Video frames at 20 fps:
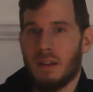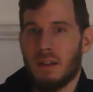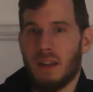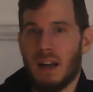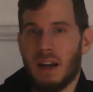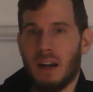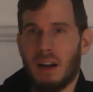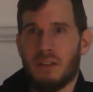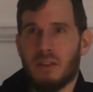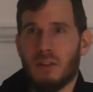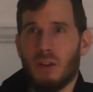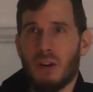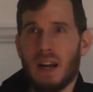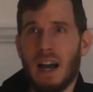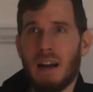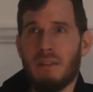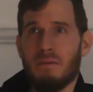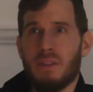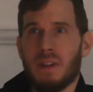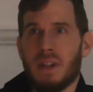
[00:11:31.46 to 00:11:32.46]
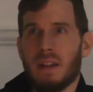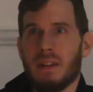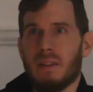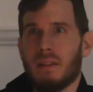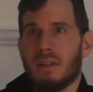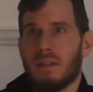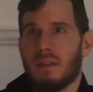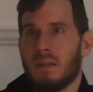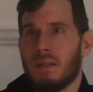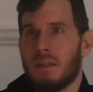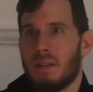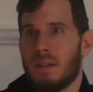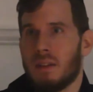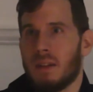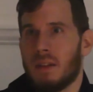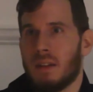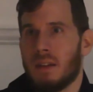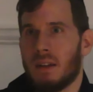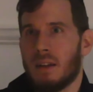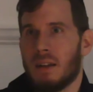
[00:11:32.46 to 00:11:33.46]
that are so confident
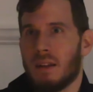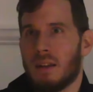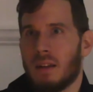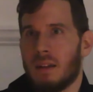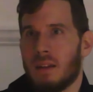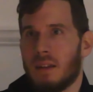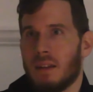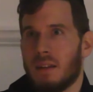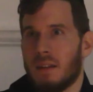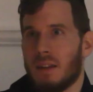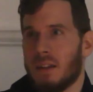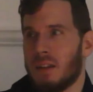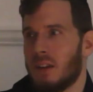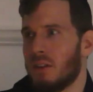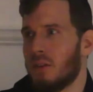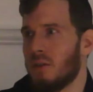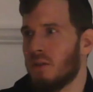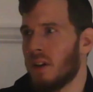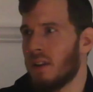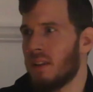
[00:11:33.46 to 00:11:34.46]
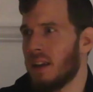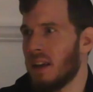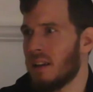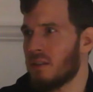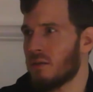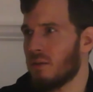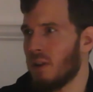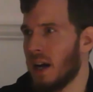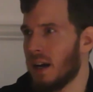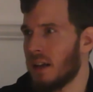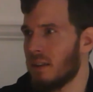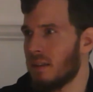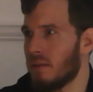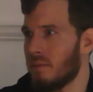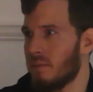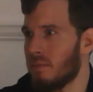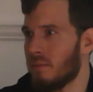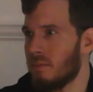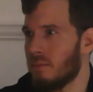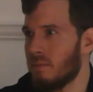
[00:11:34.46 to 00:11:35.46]
that they're doing things
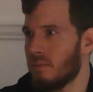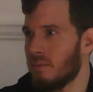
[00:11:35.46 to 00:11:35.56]
right.